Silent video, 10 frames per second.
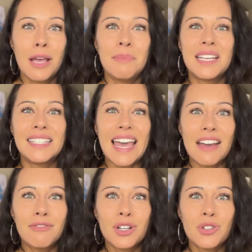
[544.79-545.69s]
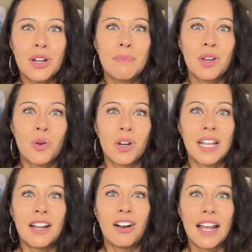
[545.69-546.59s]
because every treatment
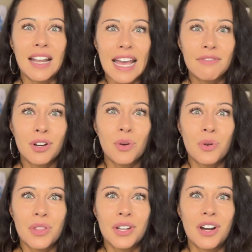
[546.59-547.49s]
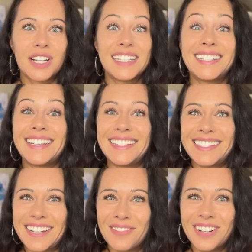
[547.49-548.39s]
coordinator and every orthodontist is
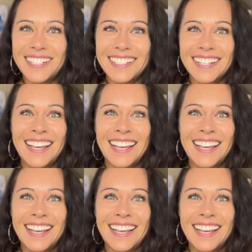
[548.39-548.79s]
different